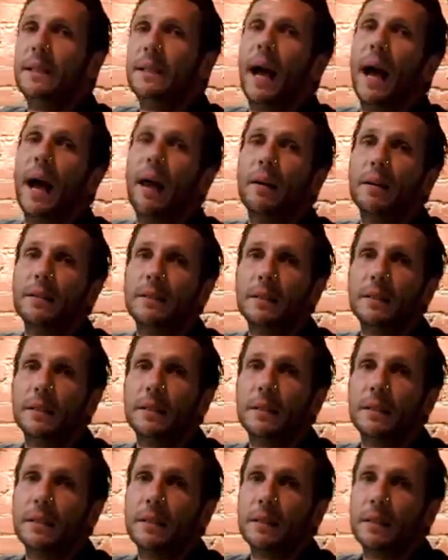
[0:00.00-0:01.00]
died
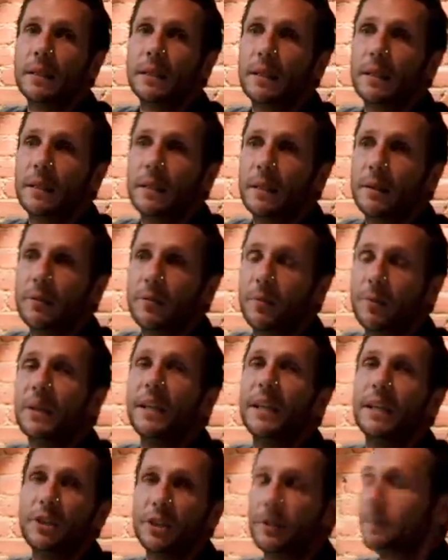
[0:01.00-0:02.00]
a, uh, from
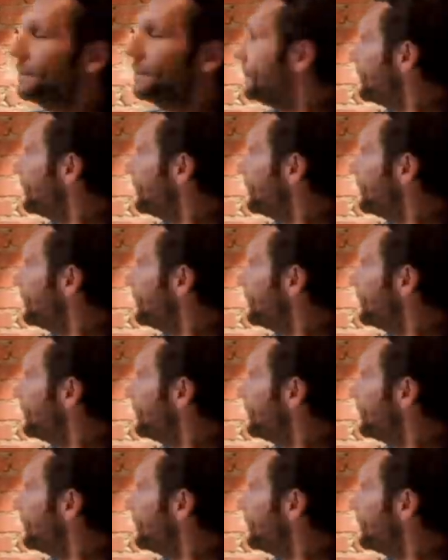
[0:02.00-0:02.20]
addiction.